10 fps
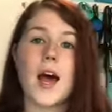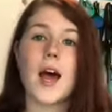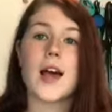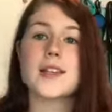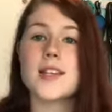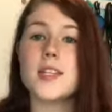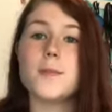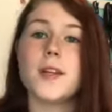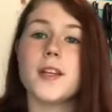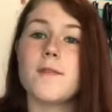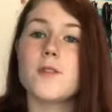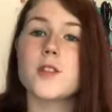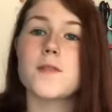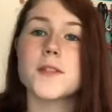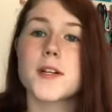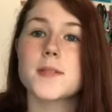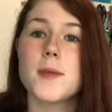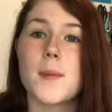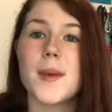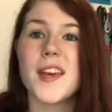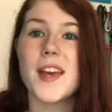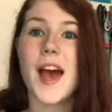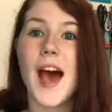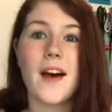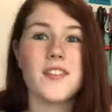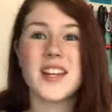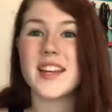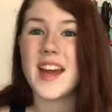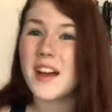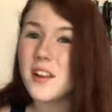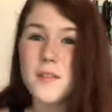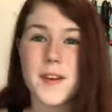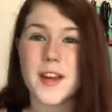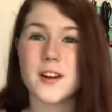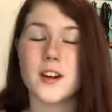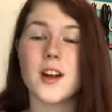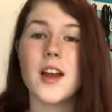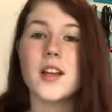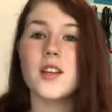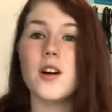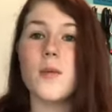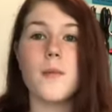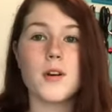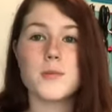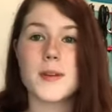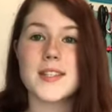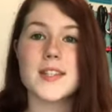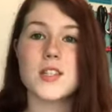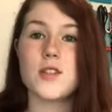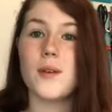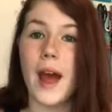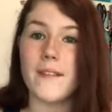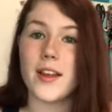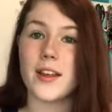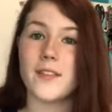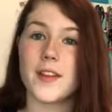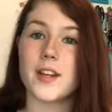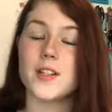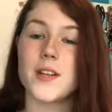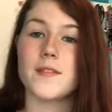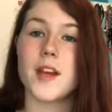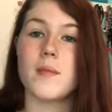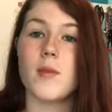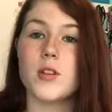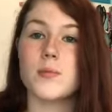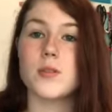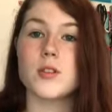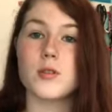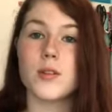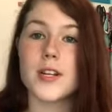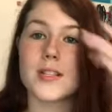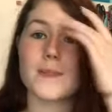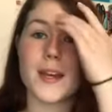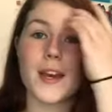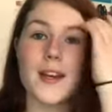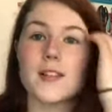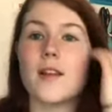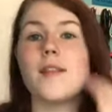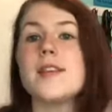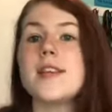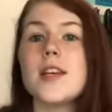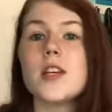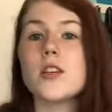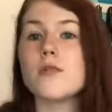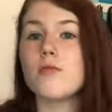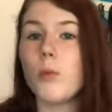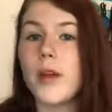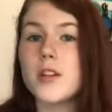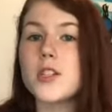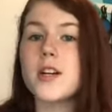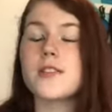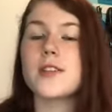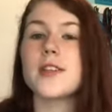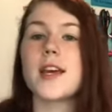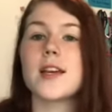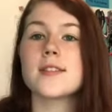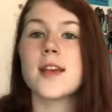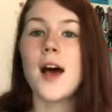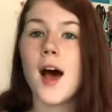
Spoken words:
Accessibility for service dogs may be having an elevator. You know, most places do have elevators if they're multiple stories because obviously wheelchairs and things.